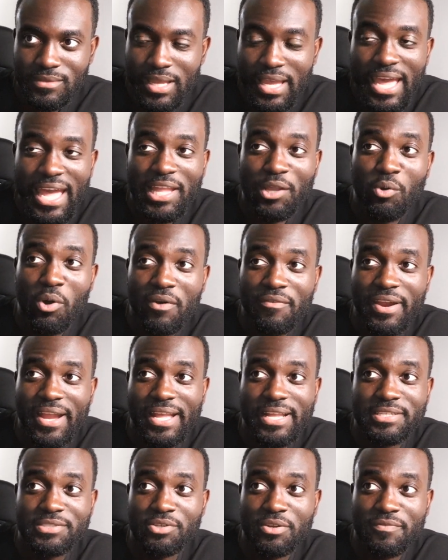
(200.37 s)
And whoever
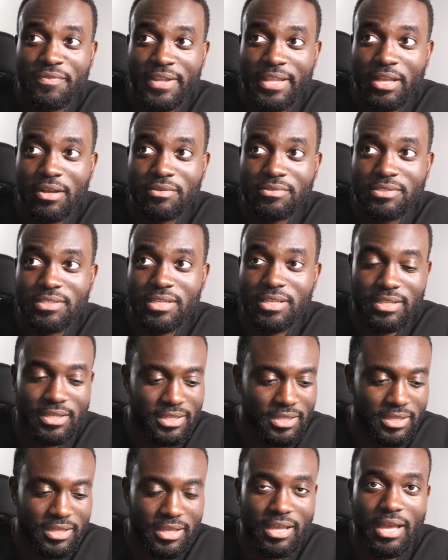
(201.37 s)
edits their videos,
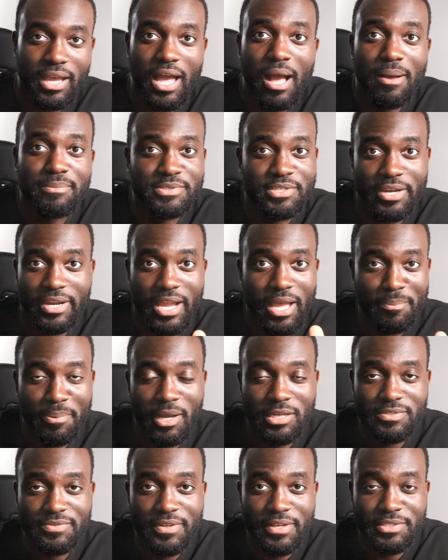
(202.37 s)
I'm sorry, I gotta
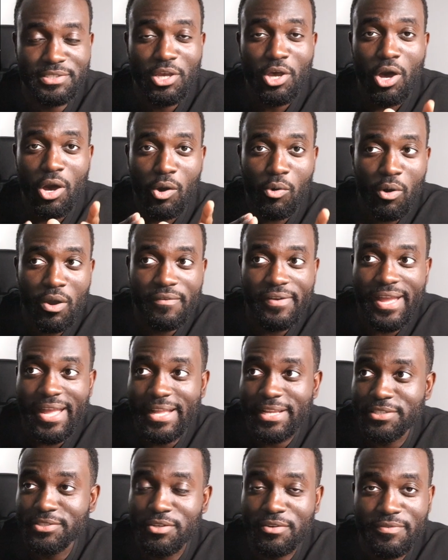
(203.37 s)
pause for this. Whoever
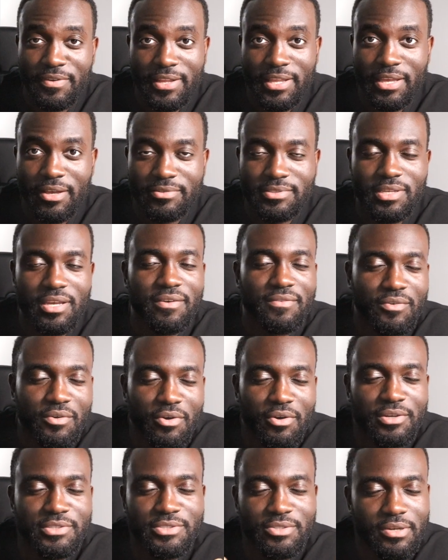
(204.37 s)
edits their videos, of
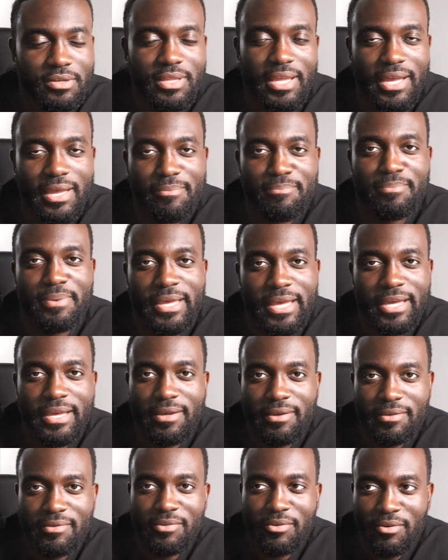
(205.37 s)
course, they're like a
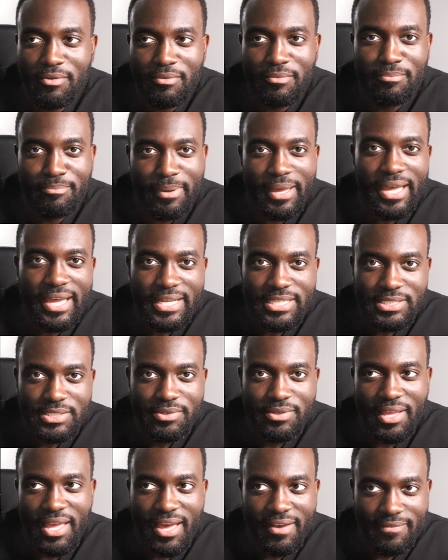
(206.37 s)
big, you know, band,
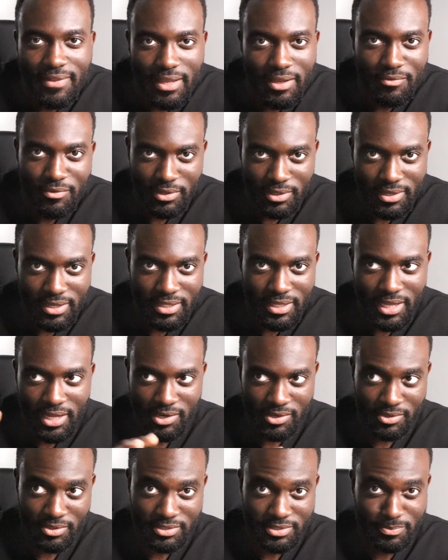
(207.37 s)
so they have like really good
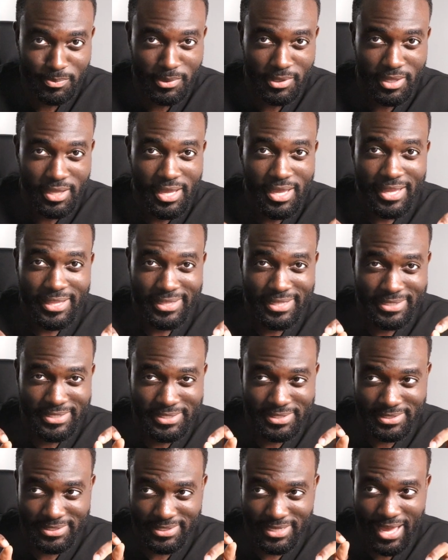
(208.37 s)
editors. But this
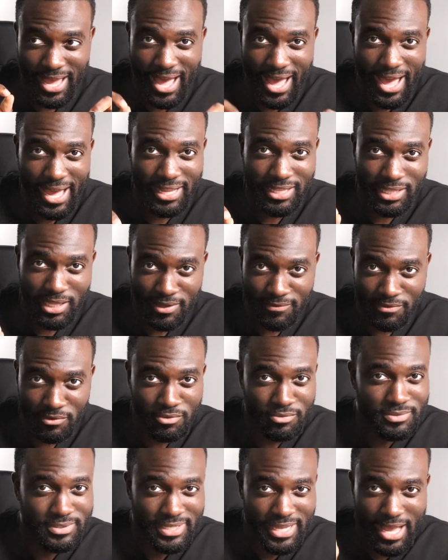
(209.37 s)
is high
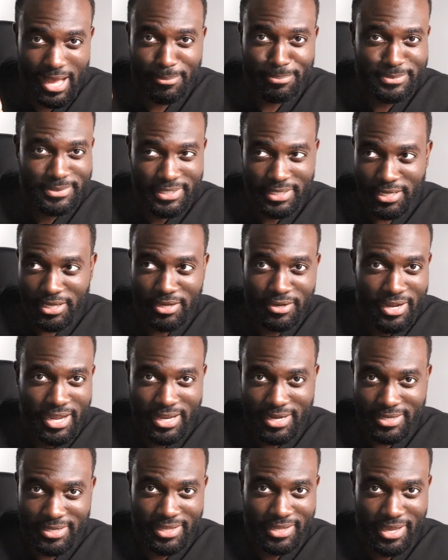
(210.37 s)
level, top tier
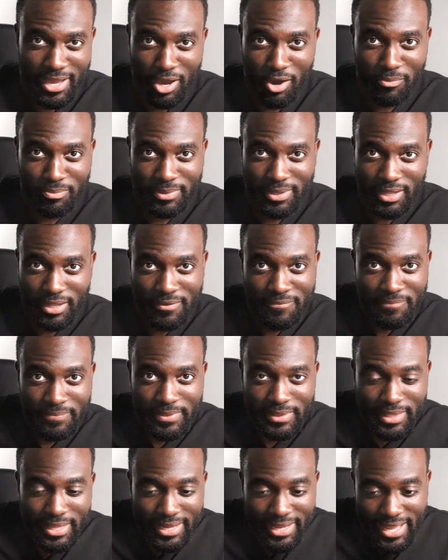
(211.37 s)
editing. I hope that,
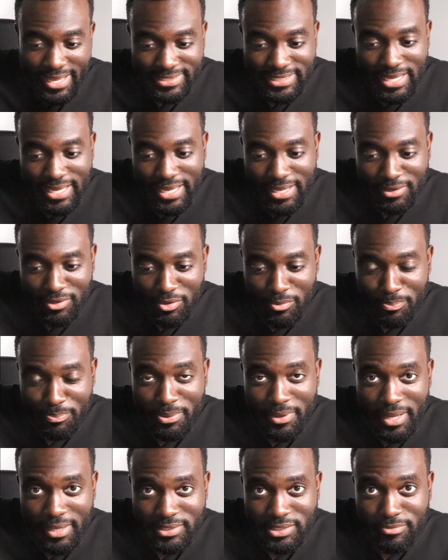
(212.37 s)
like, as I, you know,
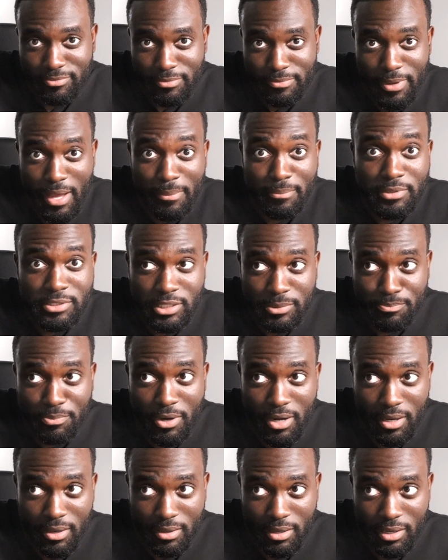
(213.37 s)
put out some of my music
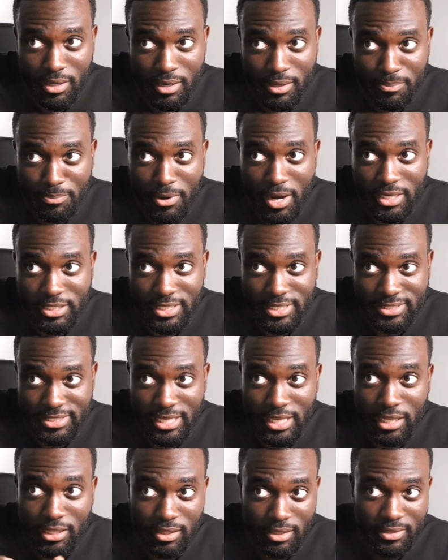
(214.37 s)
projects,
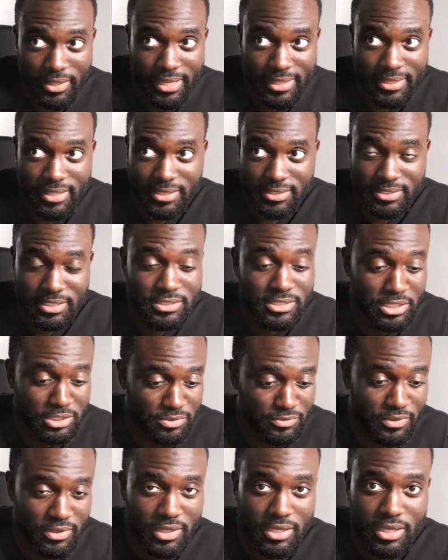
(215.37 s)
they can look like this. This
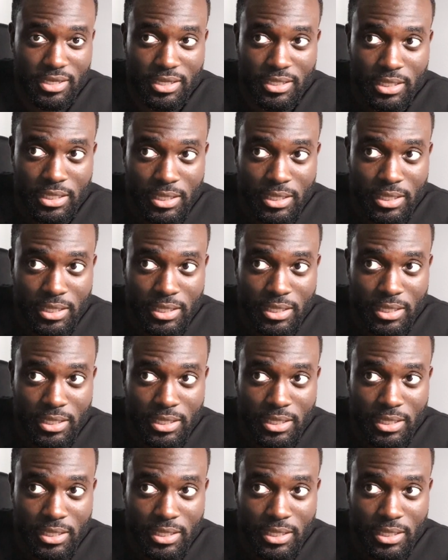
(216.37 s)
looks really good.